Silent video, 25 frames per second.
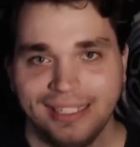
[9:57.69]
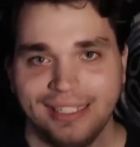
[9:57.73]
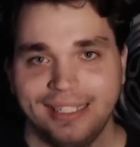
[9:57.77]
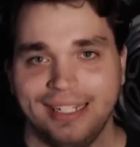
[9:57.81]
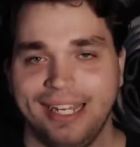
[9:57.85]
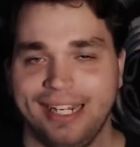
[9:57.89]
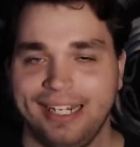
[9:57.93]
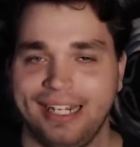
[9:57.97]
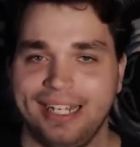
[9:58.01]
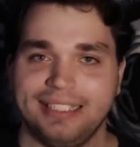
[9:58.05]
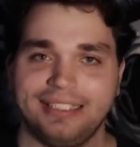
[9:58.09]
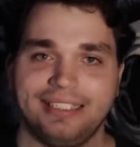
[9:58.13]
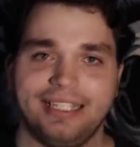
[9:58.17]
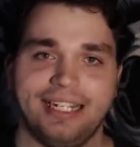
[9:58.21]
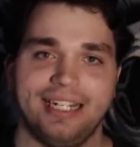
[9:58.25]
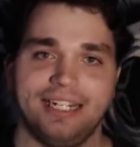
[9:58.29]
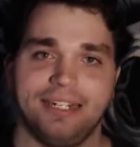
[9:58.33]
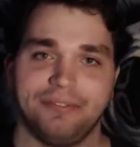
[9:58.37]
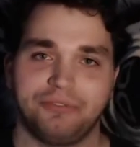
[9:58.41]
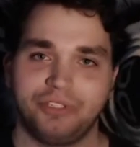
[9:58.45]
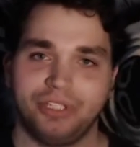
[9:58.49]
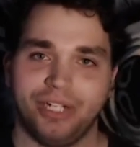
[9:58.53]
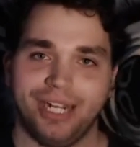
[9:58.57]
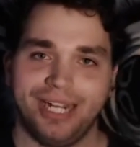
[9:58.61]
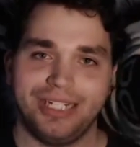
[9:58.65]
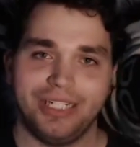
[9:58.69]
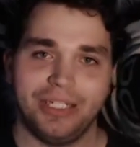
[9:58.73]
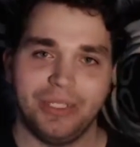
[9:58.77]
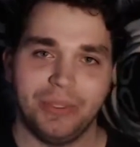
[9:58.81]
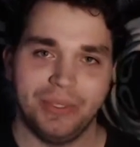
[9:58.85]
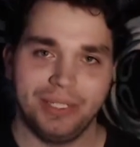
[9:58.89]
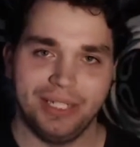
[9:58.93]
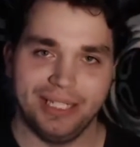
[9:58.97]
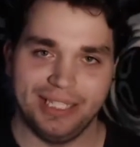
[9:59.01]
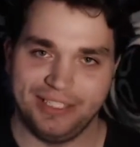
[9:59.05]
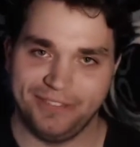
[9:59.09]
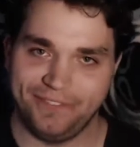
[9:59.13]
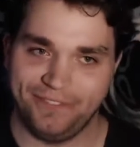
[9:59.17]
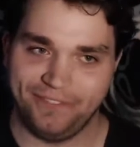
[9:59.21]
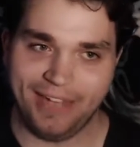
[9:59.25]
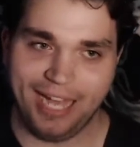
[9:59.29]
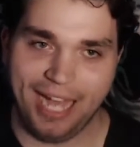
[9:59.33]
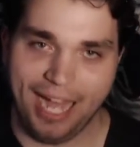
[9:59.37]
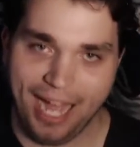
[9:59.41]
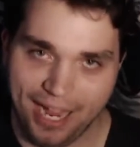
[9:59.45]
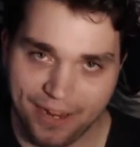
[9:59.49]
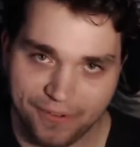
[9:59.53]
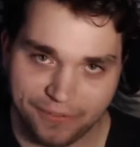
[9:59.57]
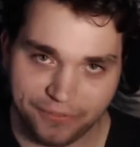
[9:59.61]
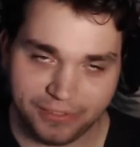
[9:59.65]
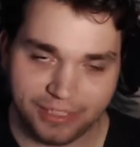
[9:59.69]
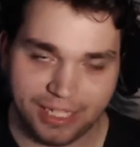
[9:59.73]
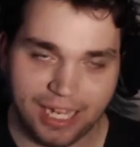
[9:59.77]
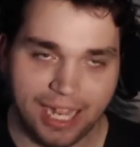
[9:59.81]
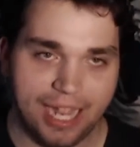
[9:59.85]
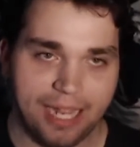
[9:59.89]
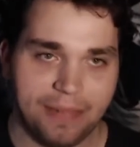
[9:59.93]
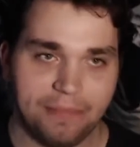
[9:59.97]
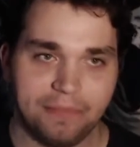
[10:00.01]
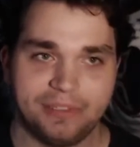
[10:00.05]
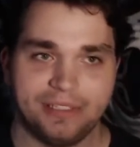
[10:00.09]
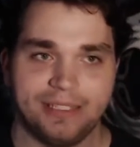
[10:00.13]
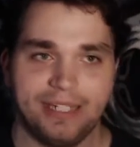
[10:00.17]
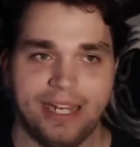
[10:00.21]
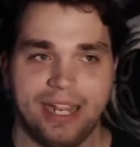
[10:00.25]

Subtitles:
Like I said, I've tried doing this 5 times